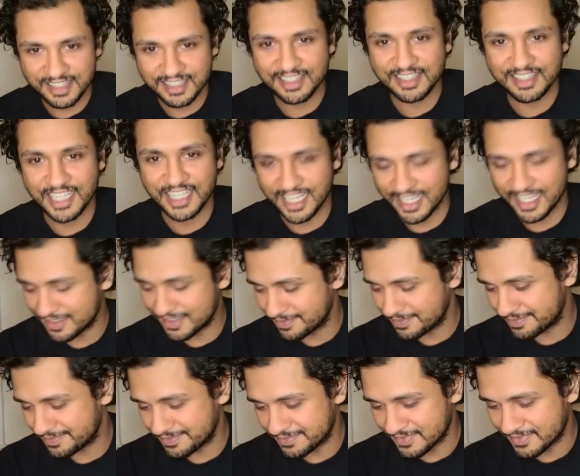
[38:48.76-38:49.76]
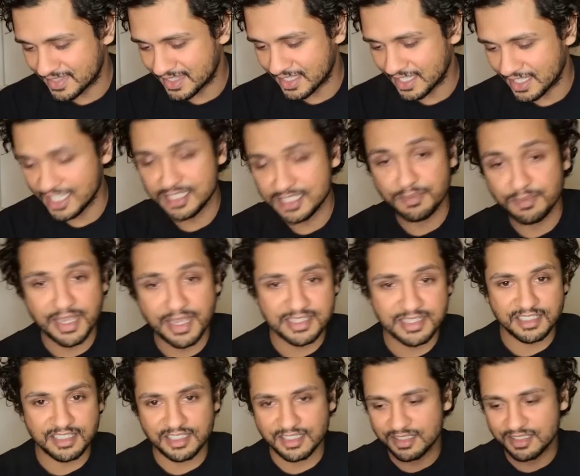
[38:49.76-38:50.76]
yeah, he's
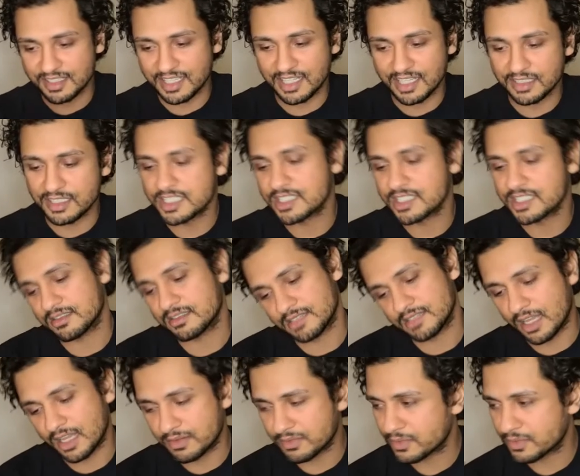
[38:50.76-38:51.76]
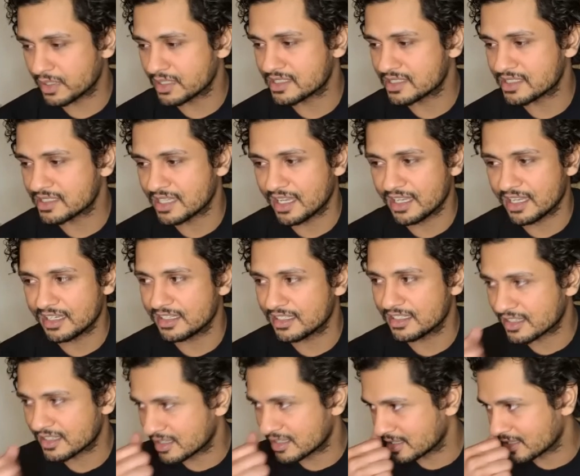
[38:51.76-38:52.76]
amazing. At least that one set,
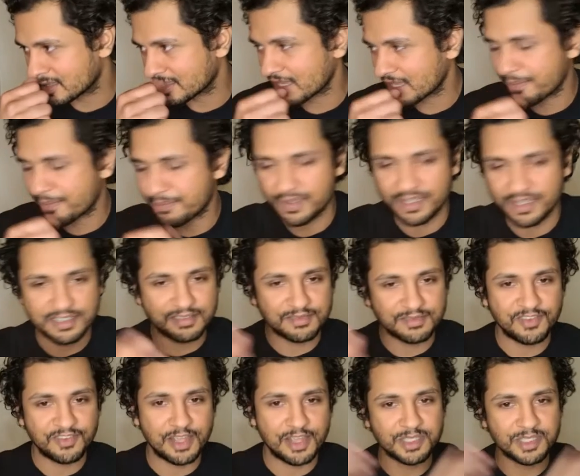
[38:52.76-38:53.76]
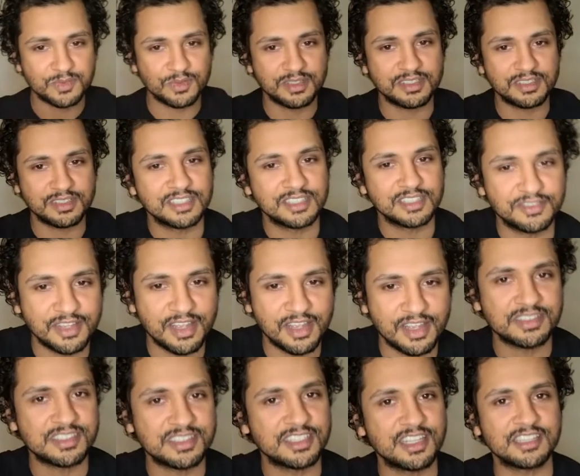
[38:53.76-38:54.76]
that big famous one. If you
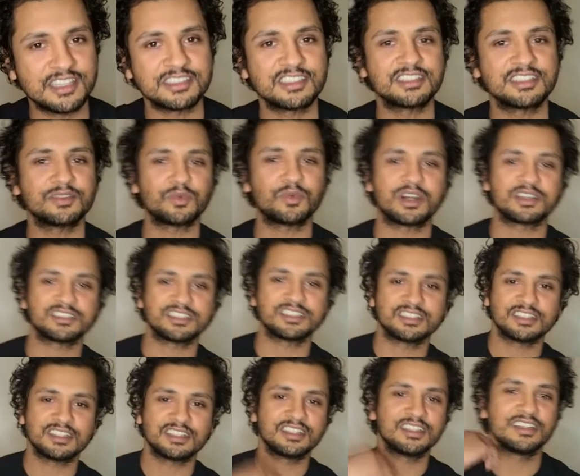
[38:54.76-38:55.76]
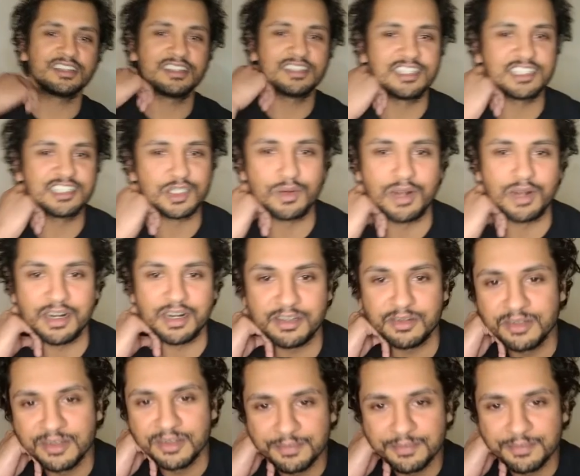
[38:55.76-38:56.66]
haven't seen that shit, watch it in Toronto.